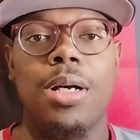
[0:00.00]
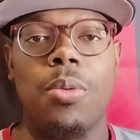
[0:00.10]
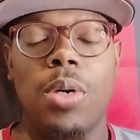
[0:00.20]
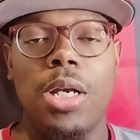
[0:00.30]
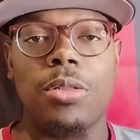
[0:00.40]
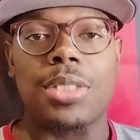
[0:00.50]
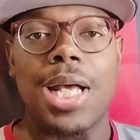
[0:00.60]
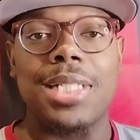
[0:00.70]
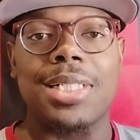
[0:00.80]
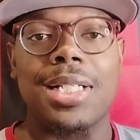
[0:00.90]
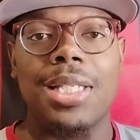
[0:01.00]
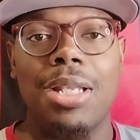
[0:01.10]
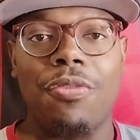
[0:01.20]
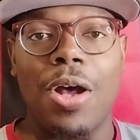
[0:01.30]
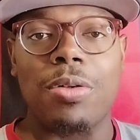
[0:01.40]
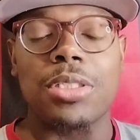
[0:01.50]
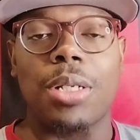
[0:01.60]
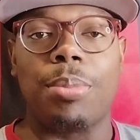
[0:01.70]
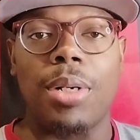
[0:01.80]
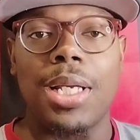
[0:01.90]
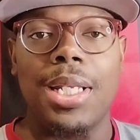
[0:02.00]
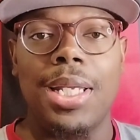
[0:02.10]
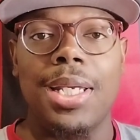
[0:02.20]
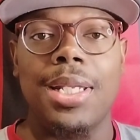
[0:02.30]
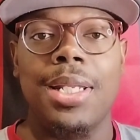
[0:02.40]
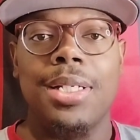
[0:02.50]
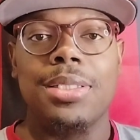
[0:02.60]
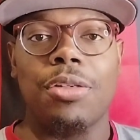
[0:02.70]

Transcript: one of those guys that I think the Falcons are bringing in